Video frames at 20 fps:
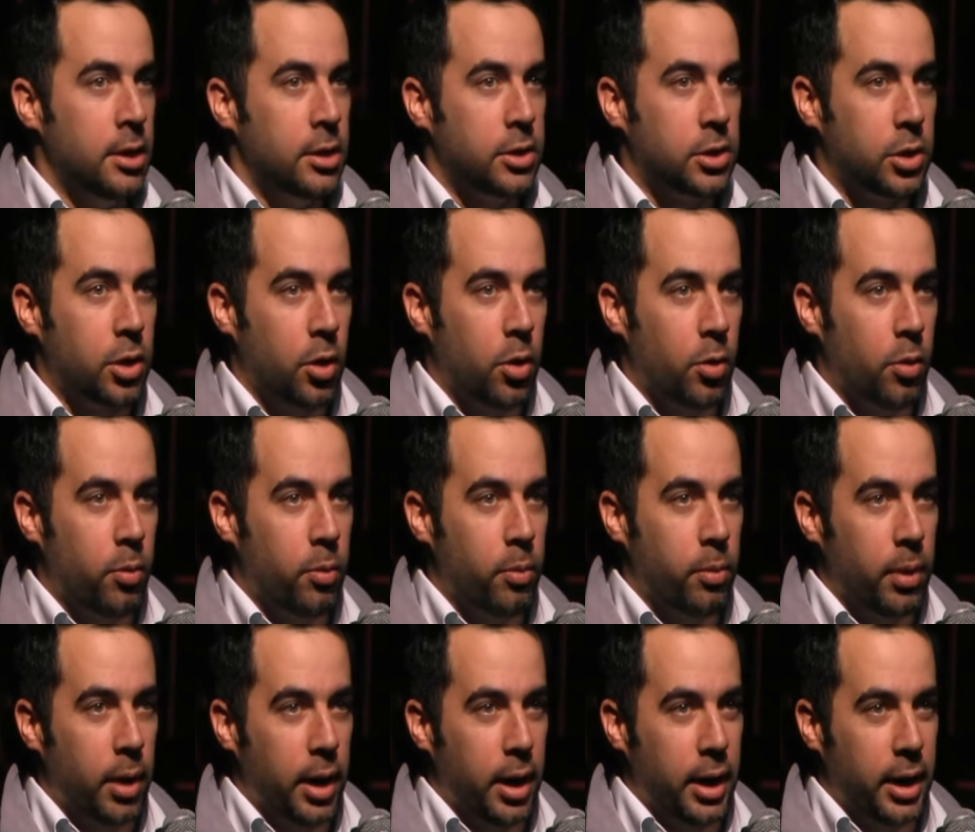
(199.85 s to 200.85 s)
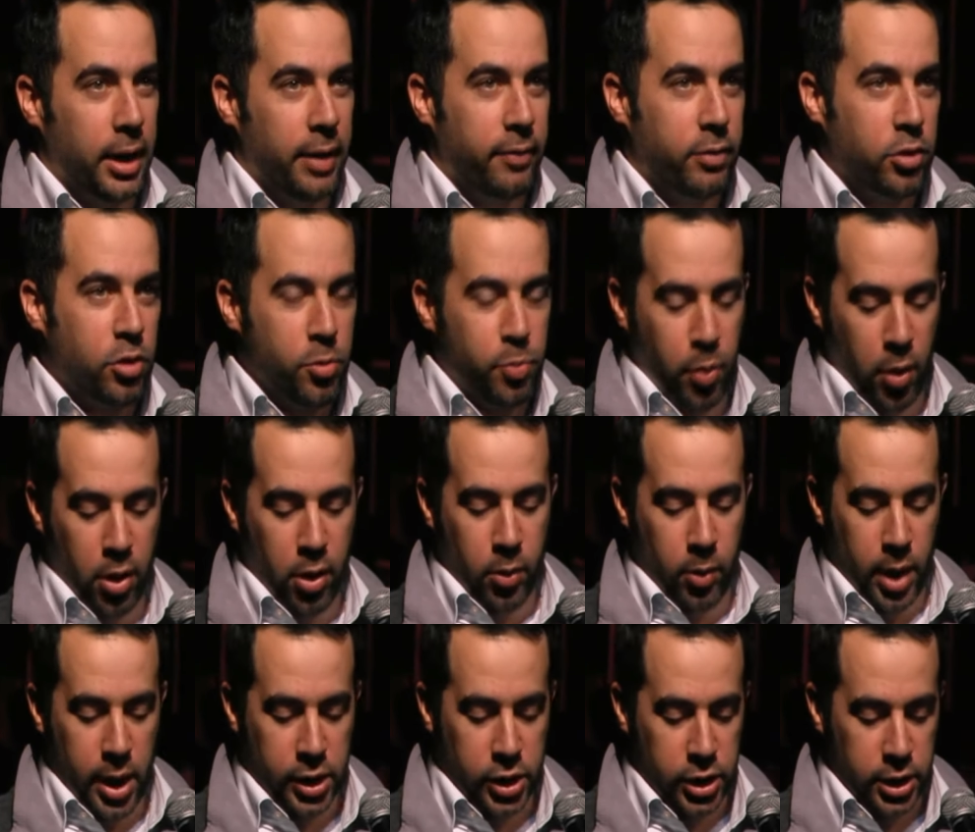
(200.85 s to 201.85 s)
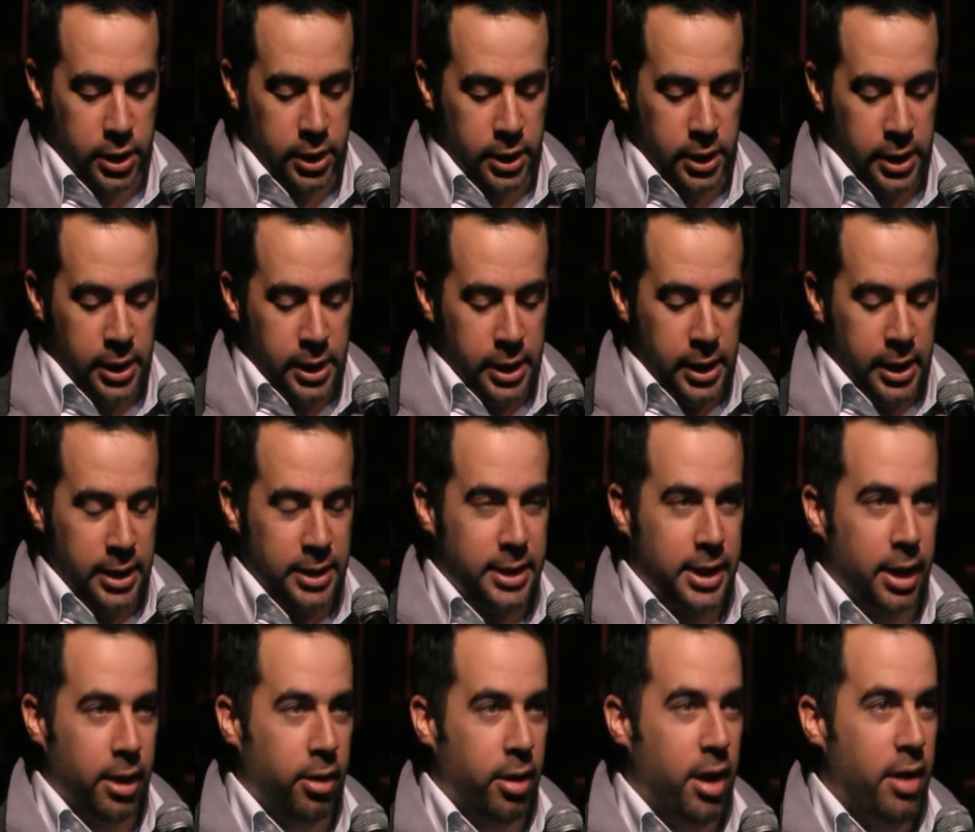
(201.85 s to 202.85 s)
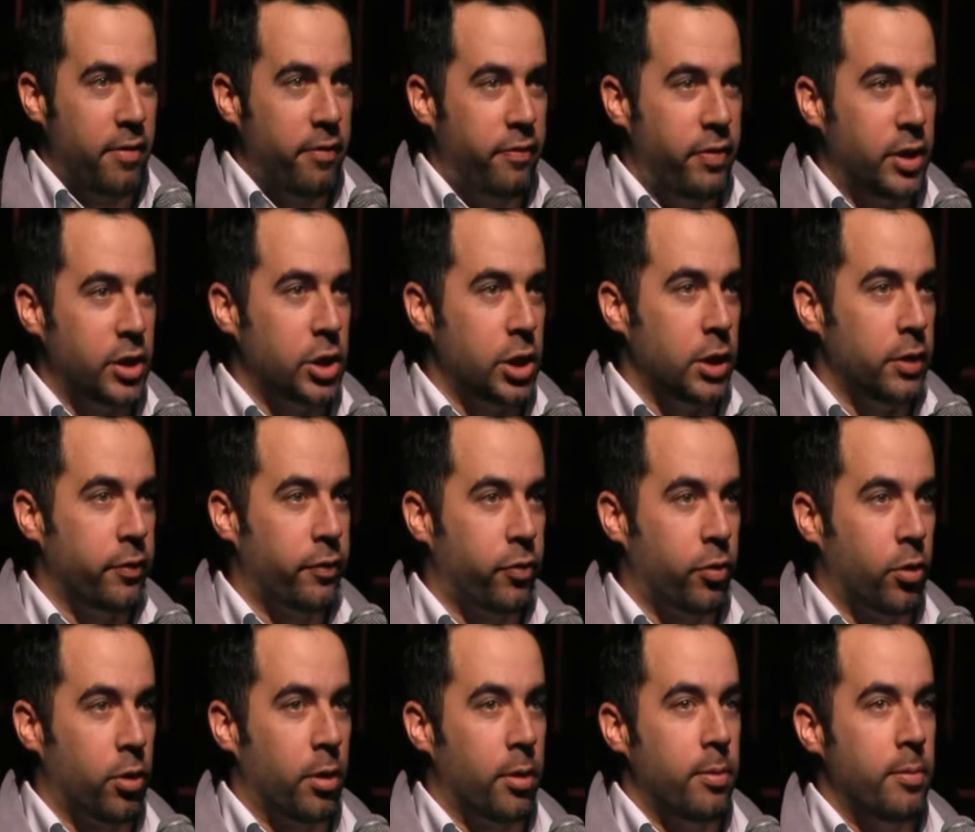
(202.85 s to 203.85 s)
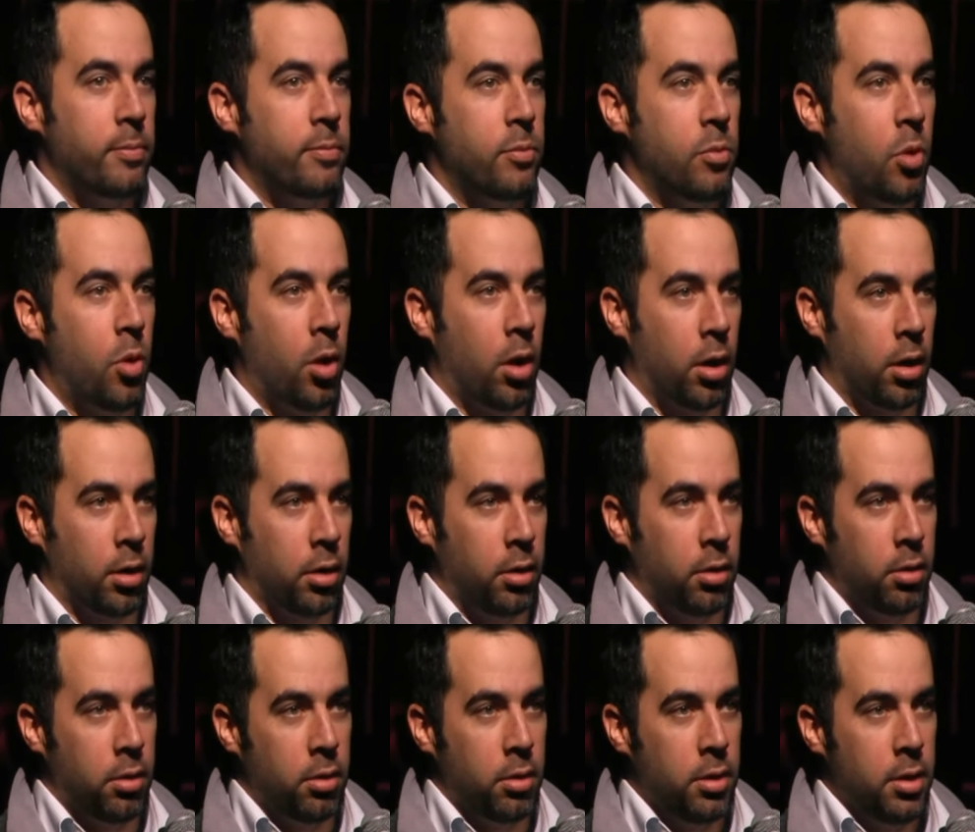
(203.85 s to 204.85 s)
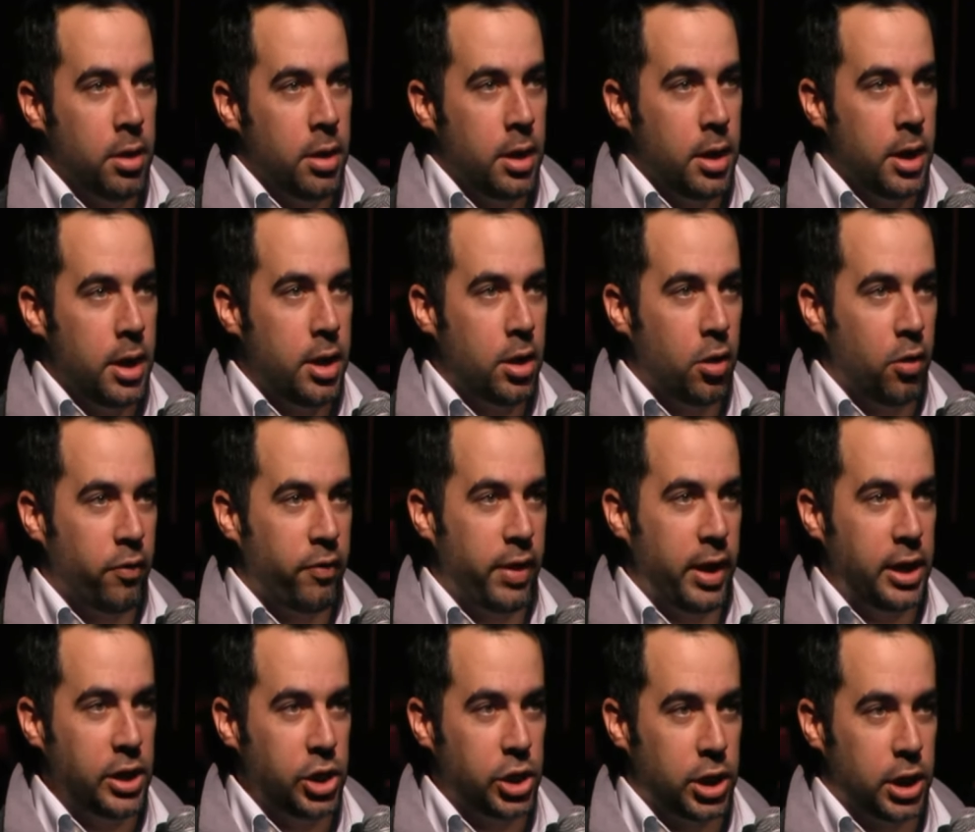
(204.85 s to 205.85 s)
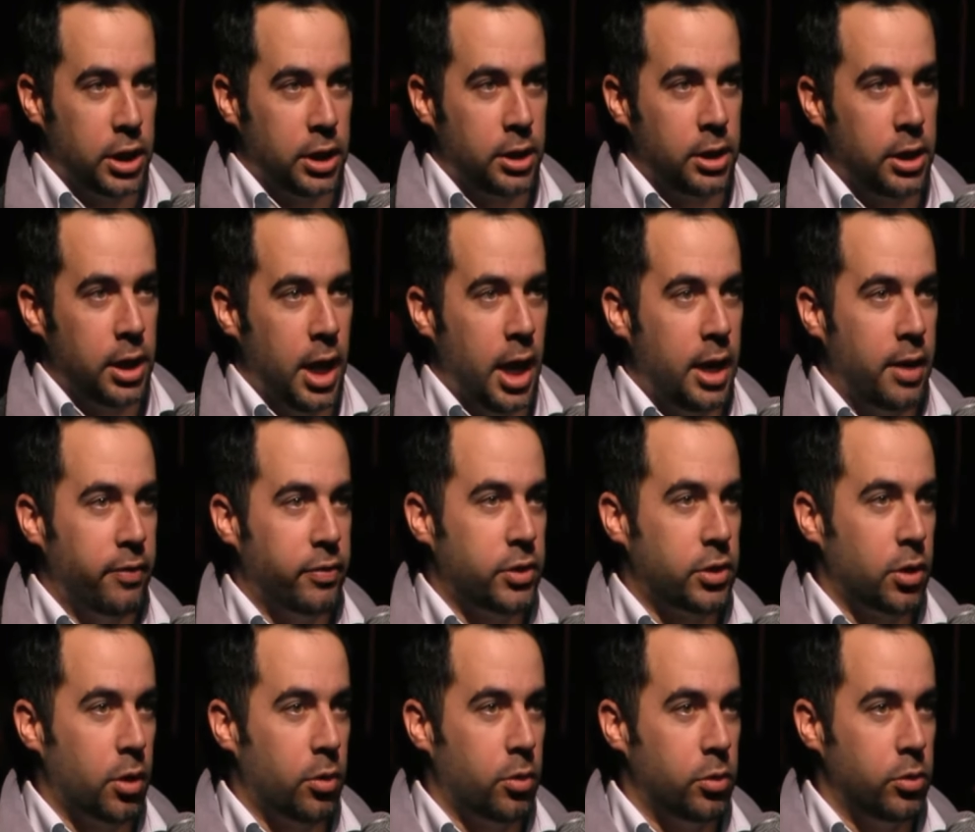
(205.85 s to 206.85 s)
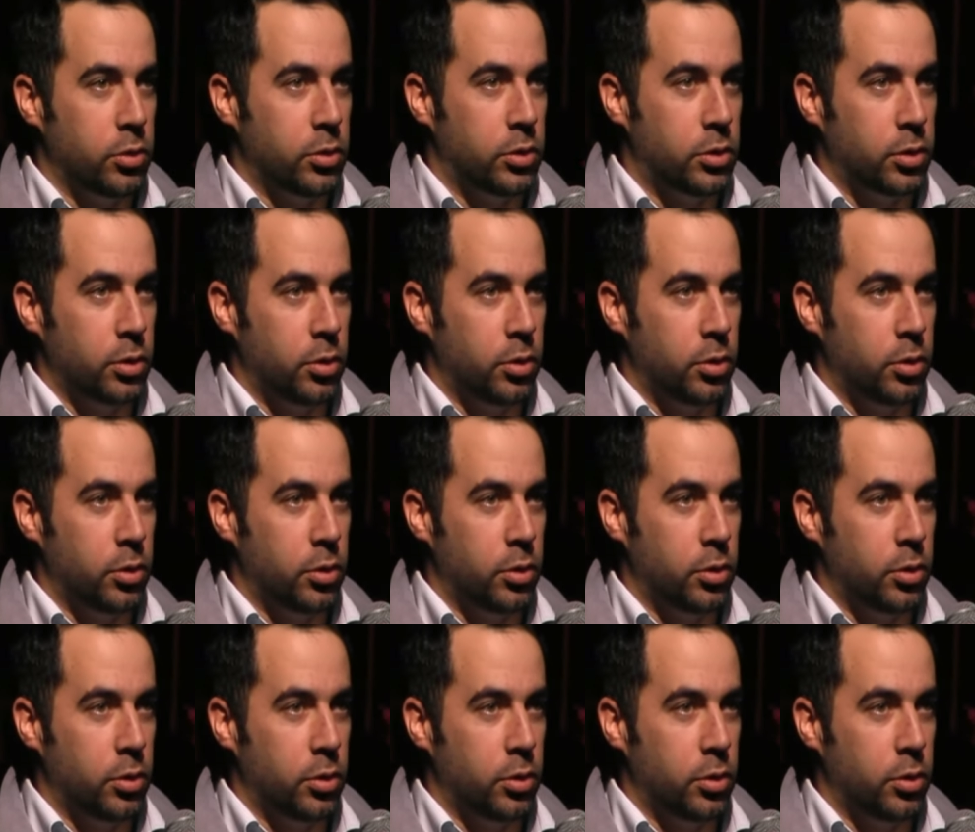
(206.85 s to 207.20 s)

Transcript: So I have a two-part question. Is there a vision for more innovation? And if so, who's